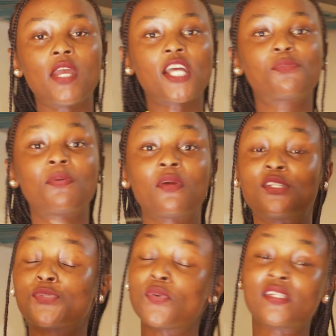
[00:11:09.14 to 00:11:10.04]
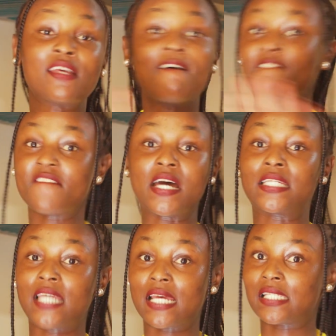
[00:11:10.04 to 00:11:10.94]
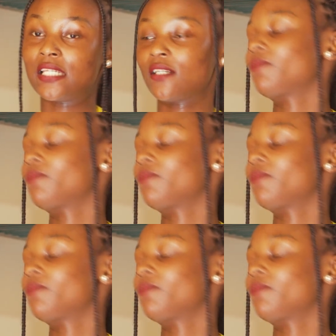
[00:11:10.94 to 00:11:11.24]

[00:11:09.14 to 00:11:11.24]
the experience was fantastic.